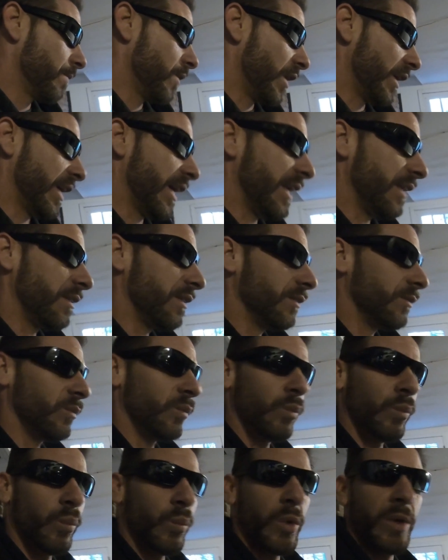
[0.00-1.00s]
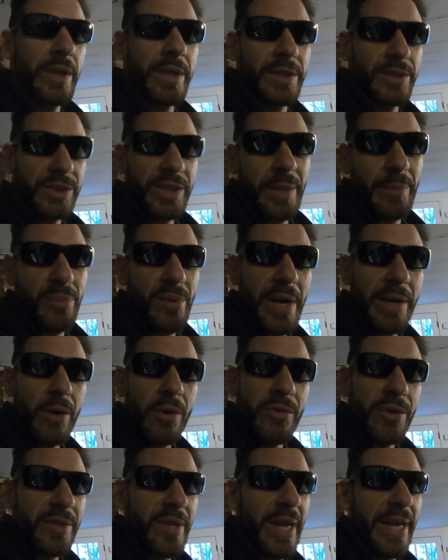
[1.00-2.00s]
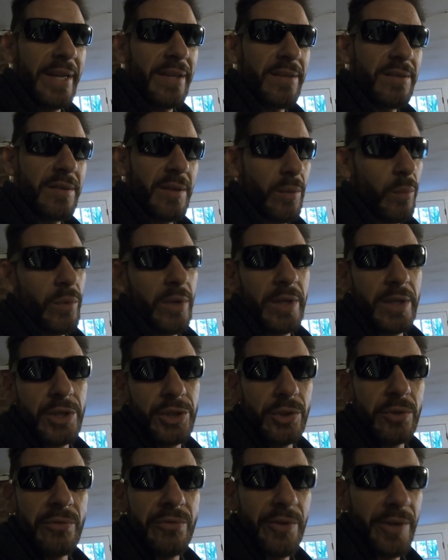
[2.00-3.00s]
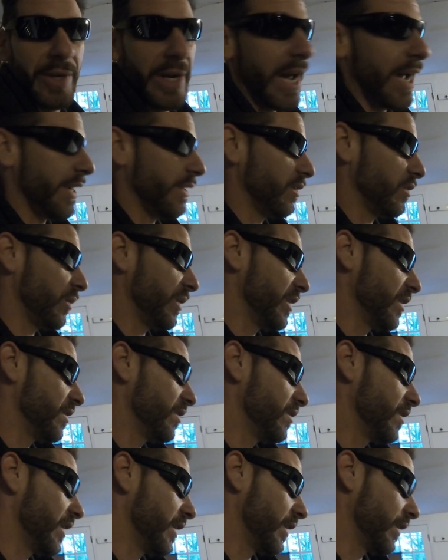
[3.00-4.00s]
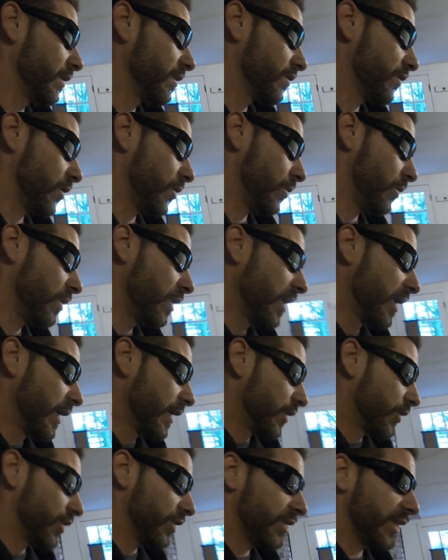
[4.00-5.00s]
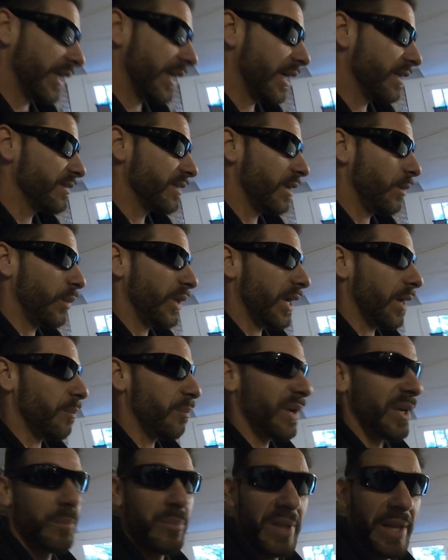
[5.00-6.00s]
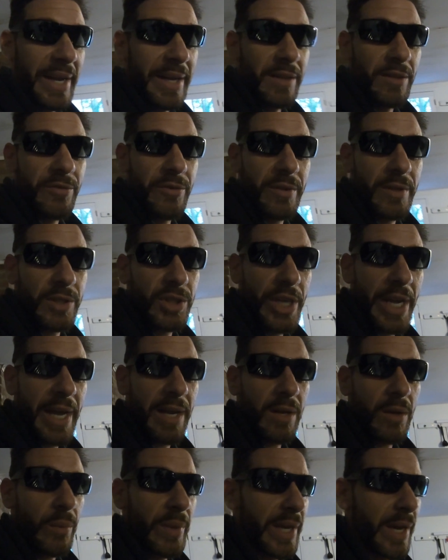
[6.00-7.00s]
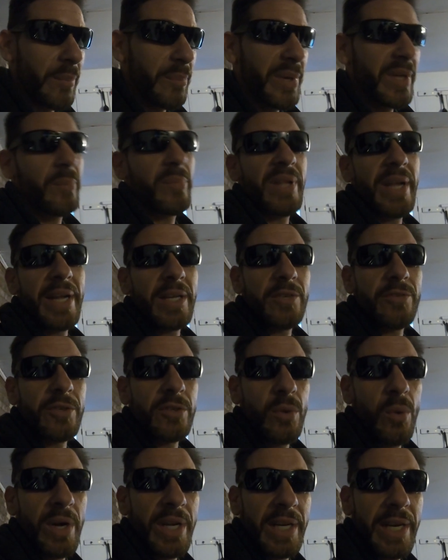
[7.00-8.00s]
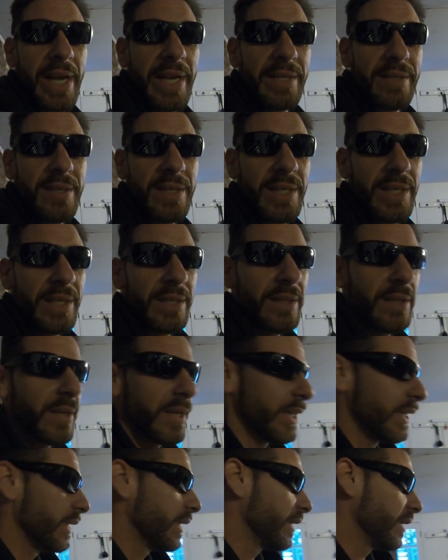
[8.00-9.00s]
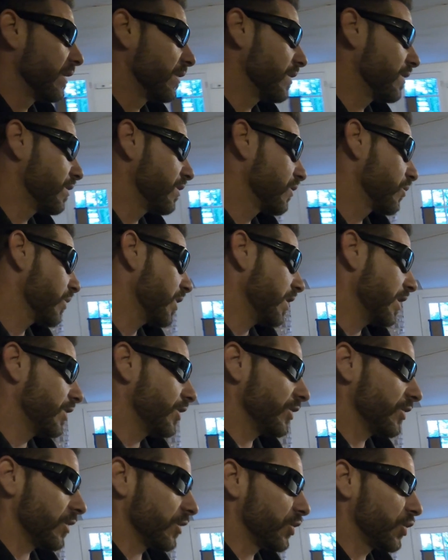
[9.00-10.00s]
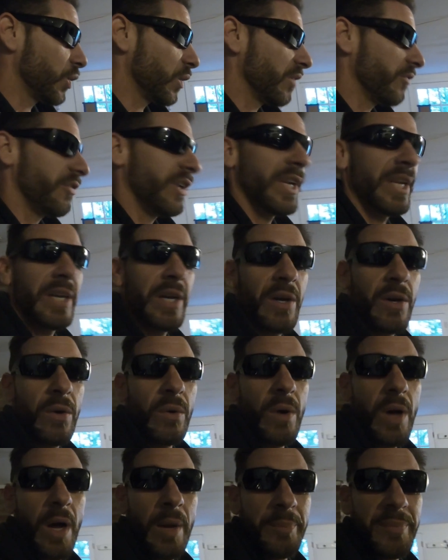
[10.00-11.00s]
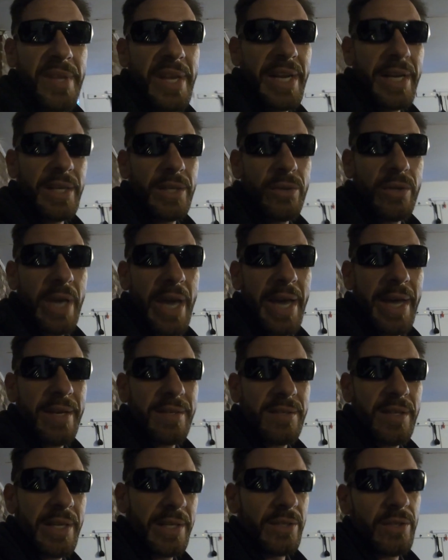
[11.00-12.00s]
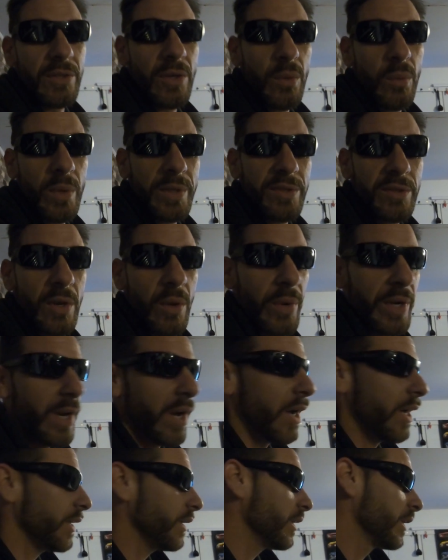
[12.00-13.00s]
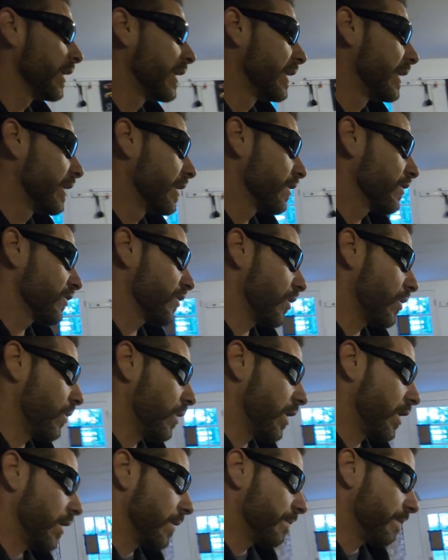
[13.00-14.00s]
again, we're going to skip right over 10s and we're going to shoot for 9s with this thing. So just like I said, we got big plans for the channel. We got big plans for 2019. This is really just a short video updating you guys, letting you know what's going on. So